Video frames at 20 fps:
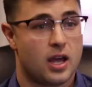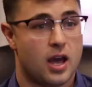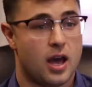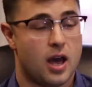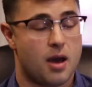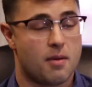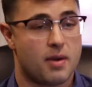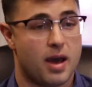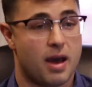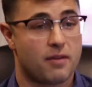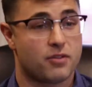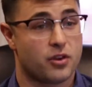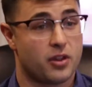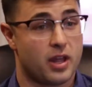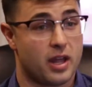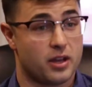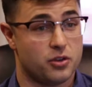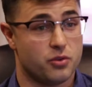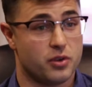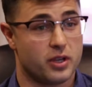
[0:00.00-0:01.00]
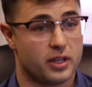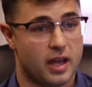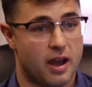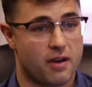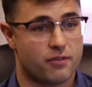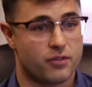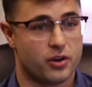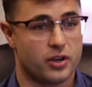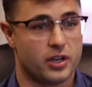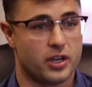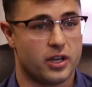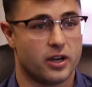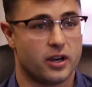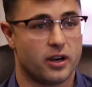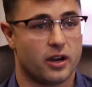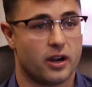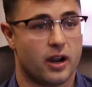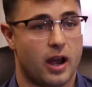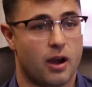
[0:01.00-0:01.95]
After that, doing that for a year,